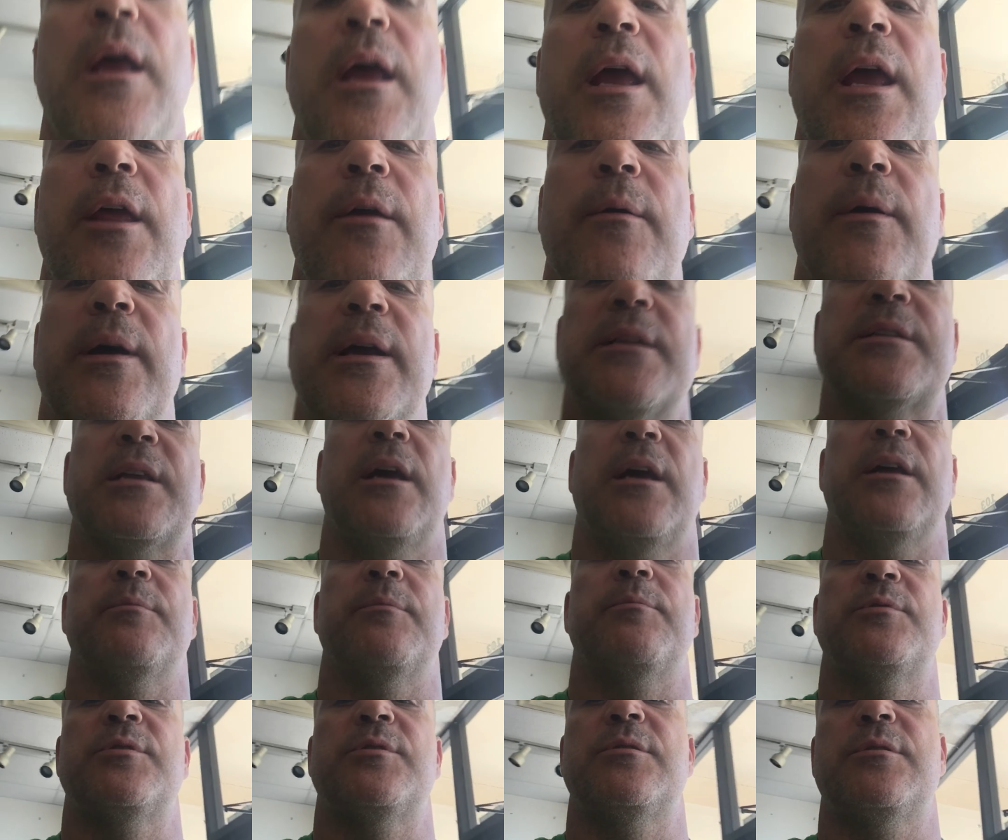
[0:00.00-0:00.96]
Anyways,
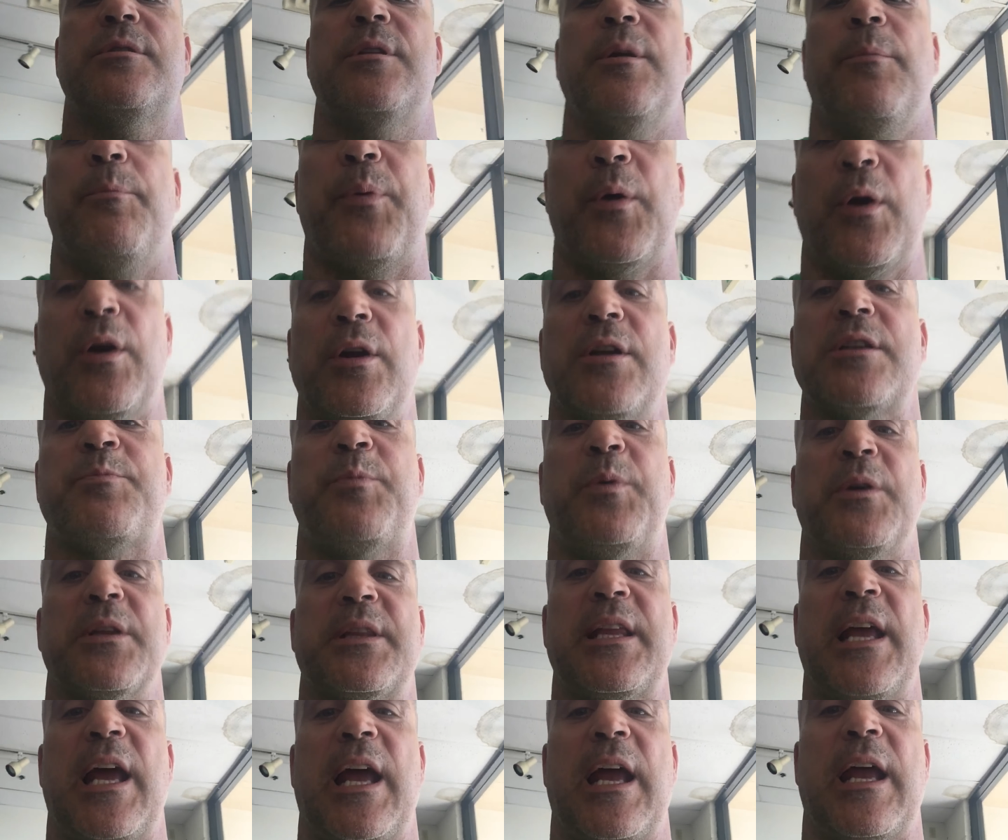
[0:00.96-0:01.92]
the Birds
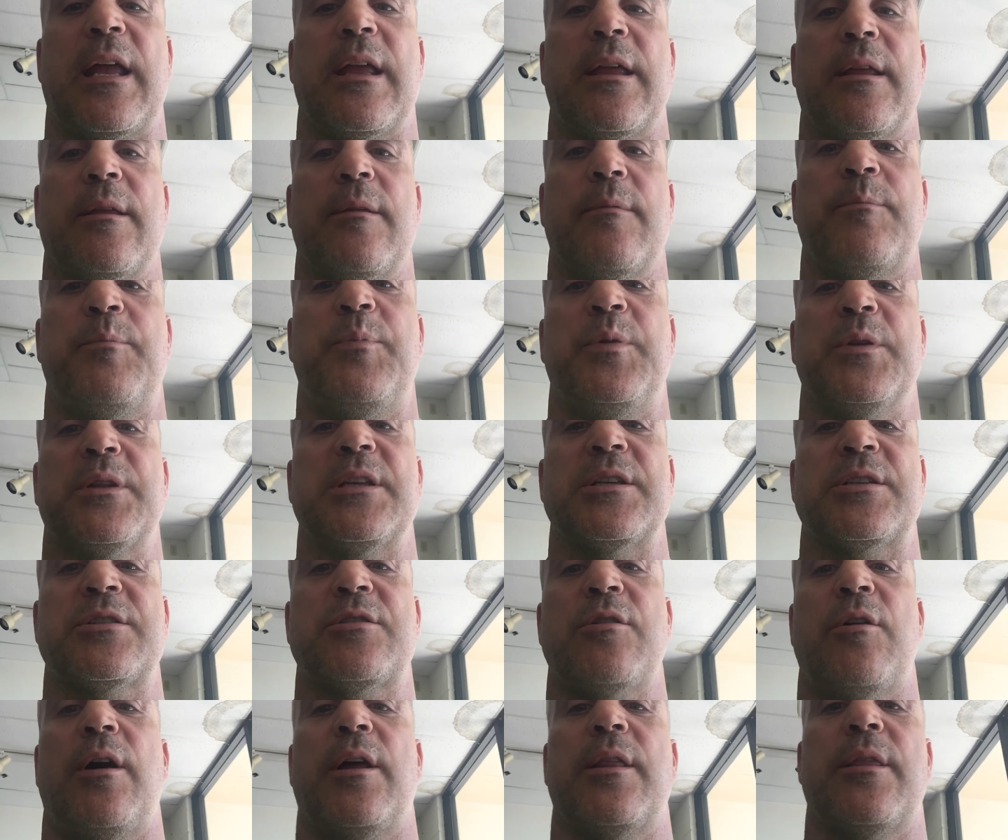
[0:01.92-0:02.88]
put the
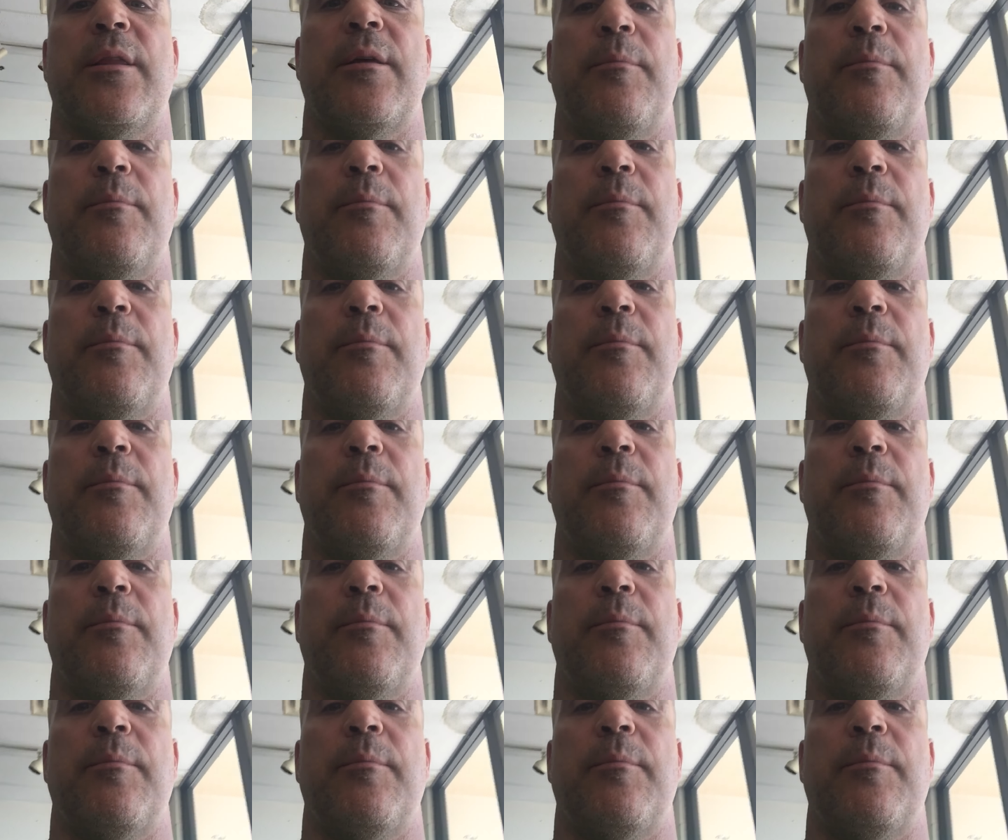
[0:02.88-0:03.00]
show on.